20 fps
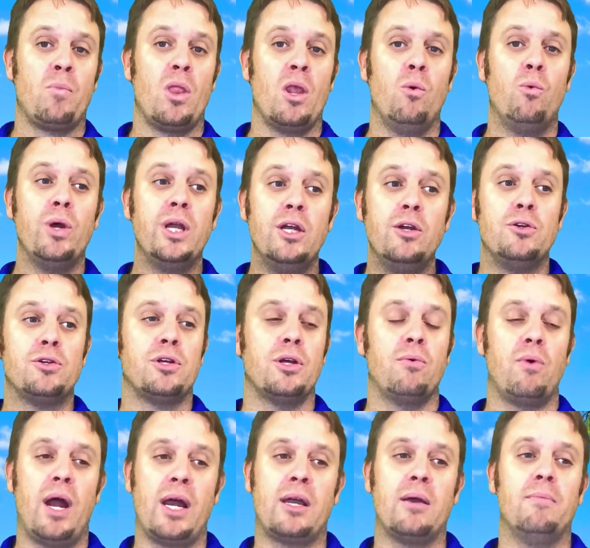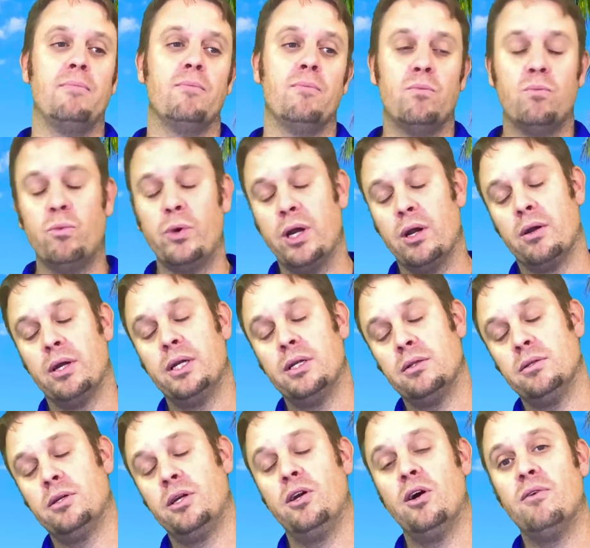We usually recommend, we're a
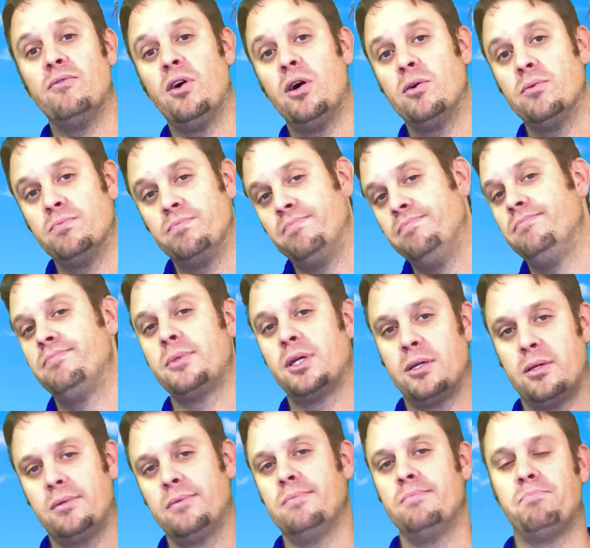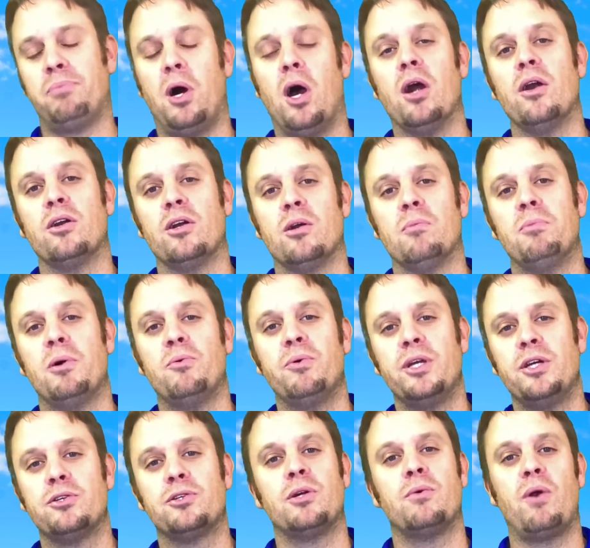Lenovo partner, but we
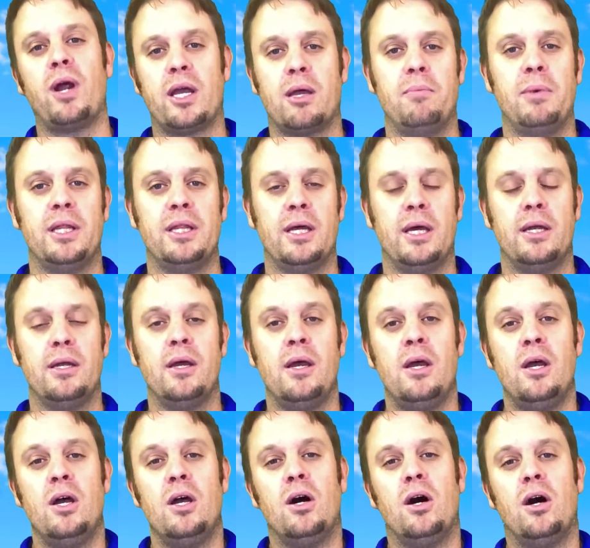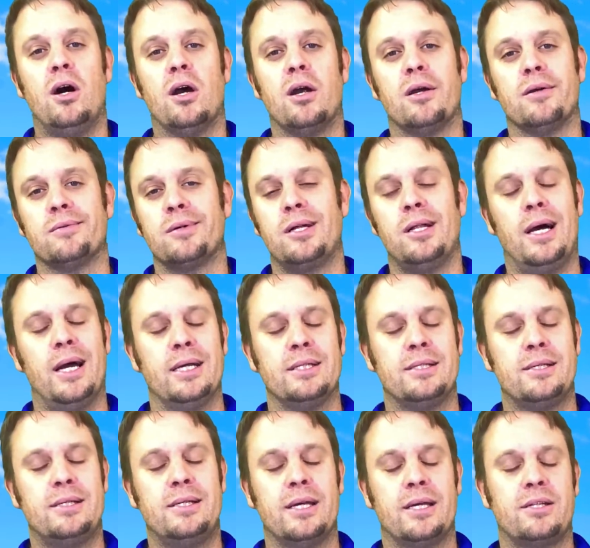usually recommend that our clients
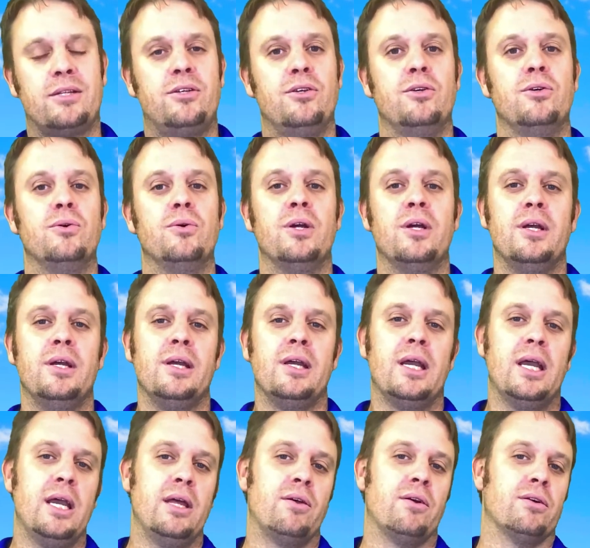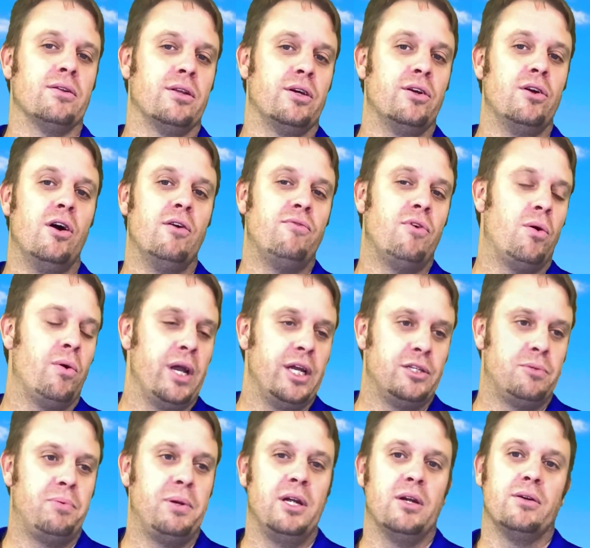stick to either Lenovo,
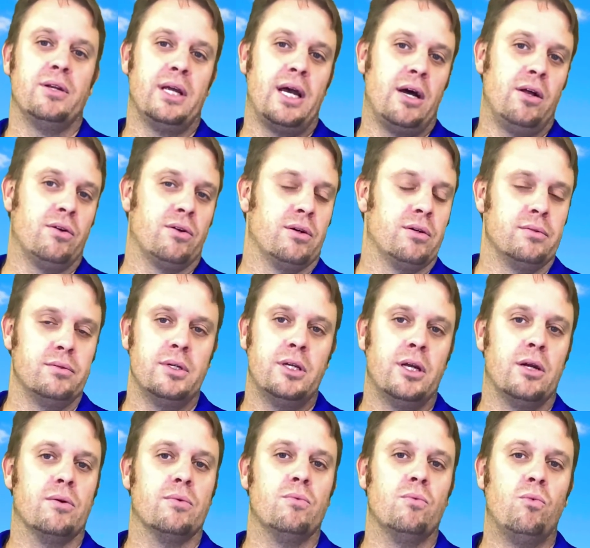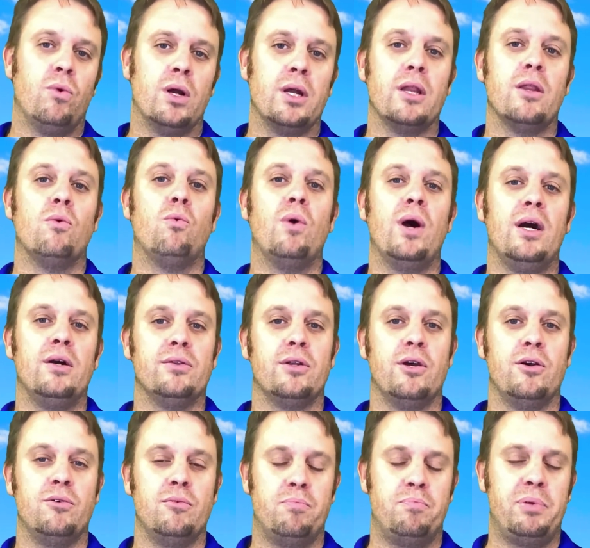HP, or Dell, or one of the
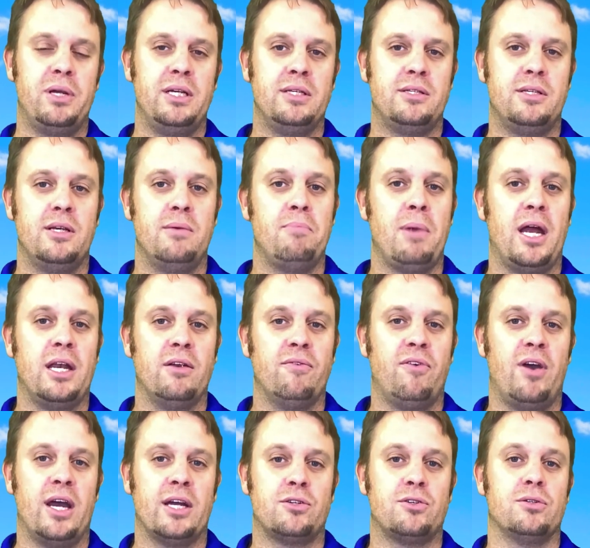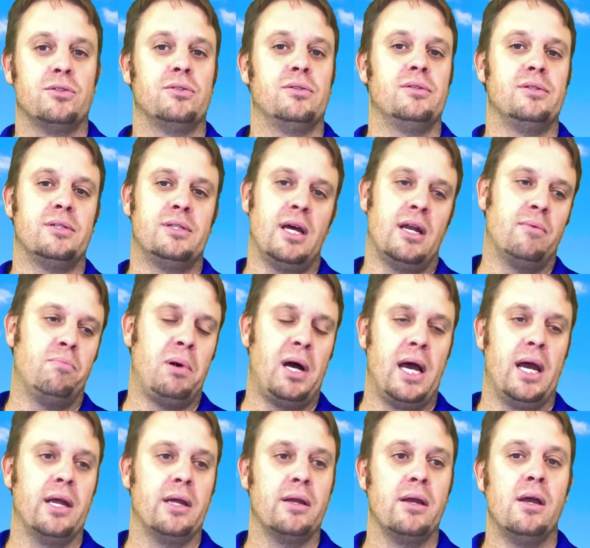well-known PC manufacturers instead of
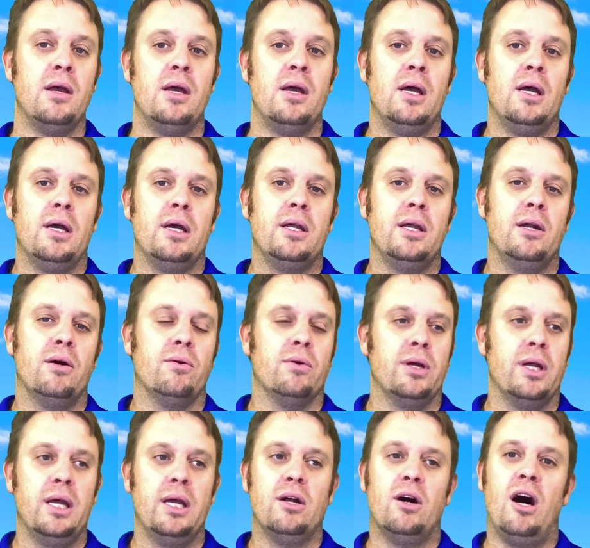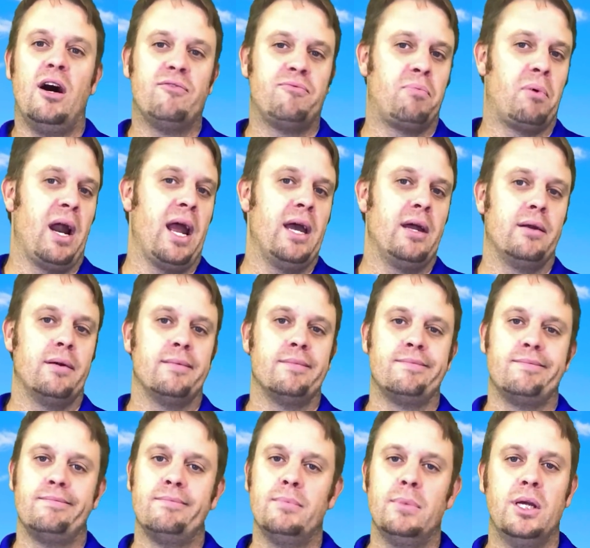buying an off-brand
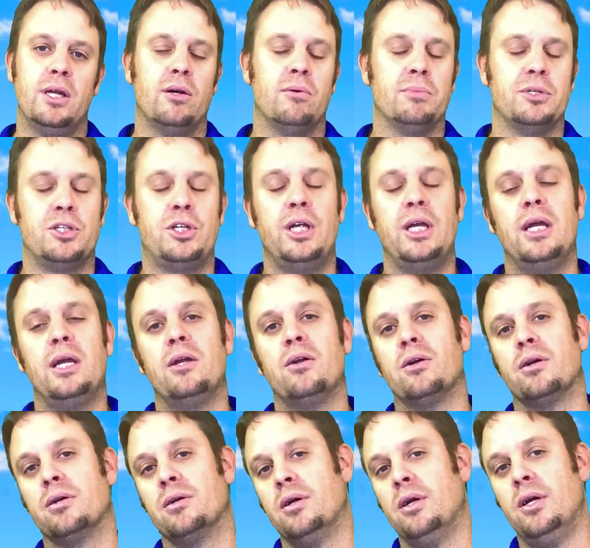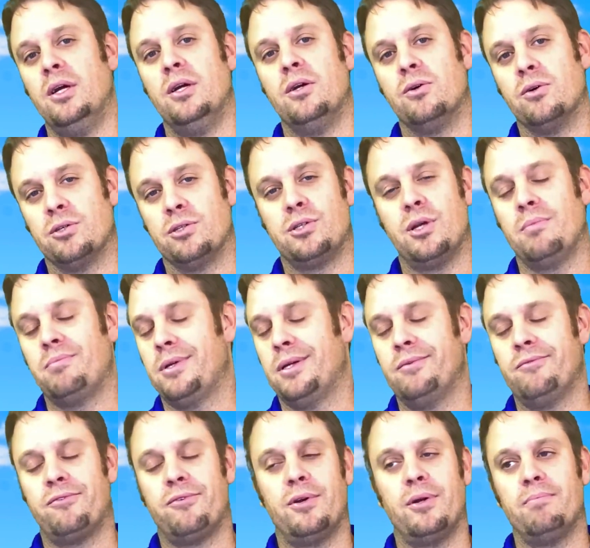machine or something
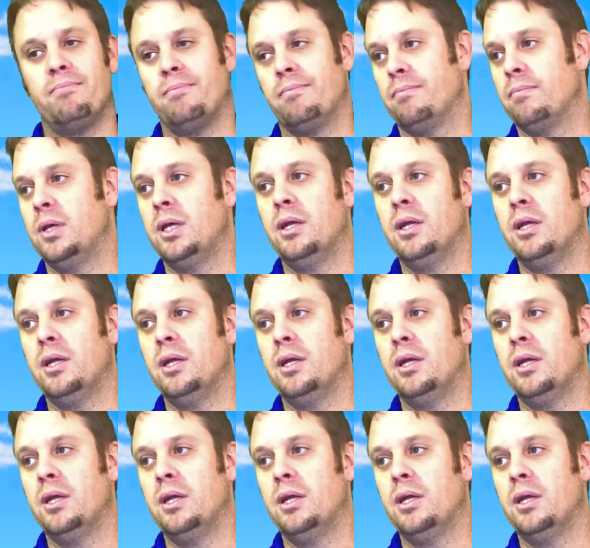from